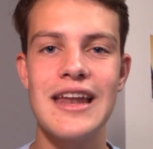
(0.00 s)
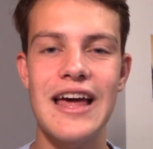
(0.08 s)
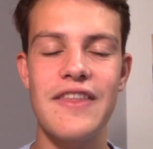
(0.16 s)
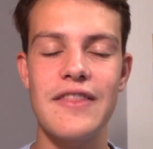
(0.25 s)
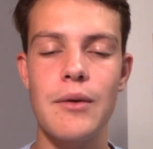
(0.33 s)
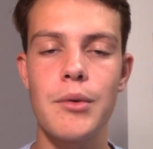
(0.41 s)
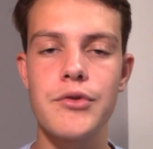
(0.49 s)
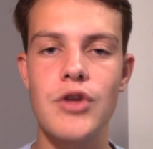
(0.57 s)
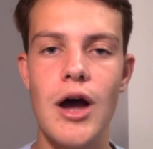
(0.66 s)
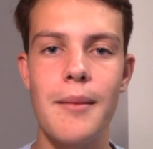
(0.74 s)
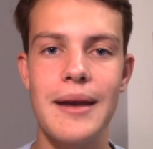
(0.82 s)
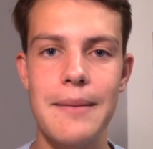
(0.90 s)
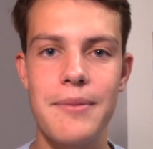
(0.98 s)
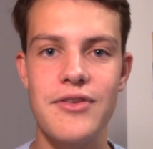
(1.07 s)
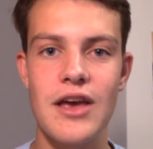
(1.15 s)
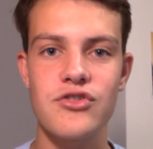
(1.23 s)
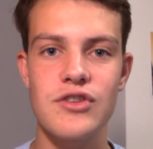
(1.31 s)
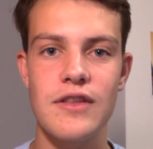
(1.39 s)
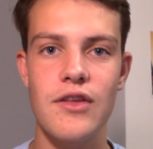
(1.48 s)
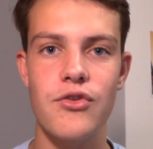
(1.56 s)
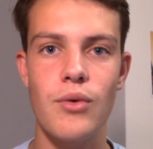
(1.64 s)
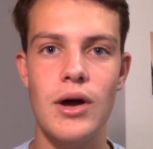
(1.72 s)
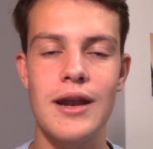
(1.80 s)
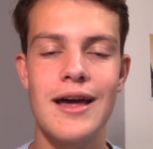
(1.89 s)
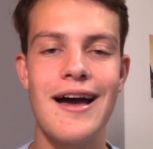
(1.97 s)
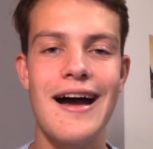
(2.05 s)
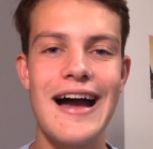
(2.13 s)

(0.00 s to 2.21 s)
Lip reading: and I think they will dominate possession in this one.